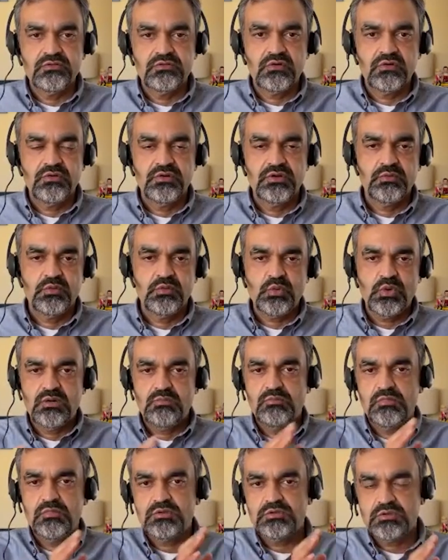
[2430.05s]
are going to require
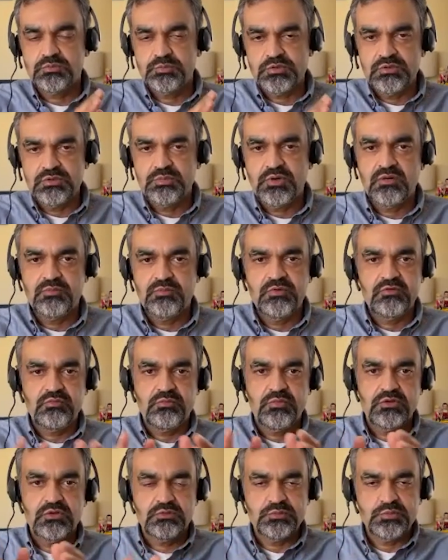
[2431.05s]
multiple departments,
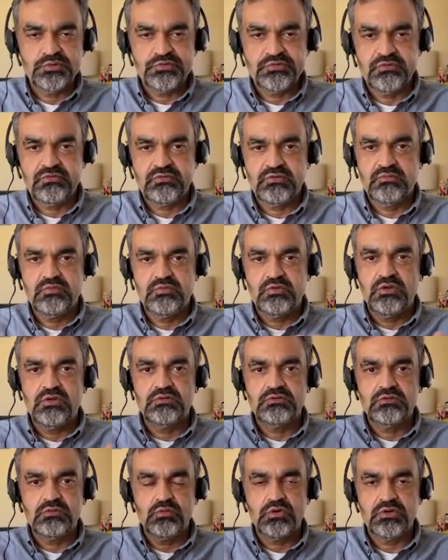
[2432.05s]
multiple systems, all
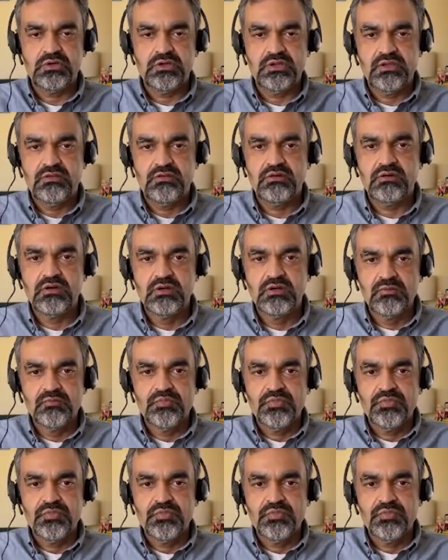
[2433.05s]
to work together.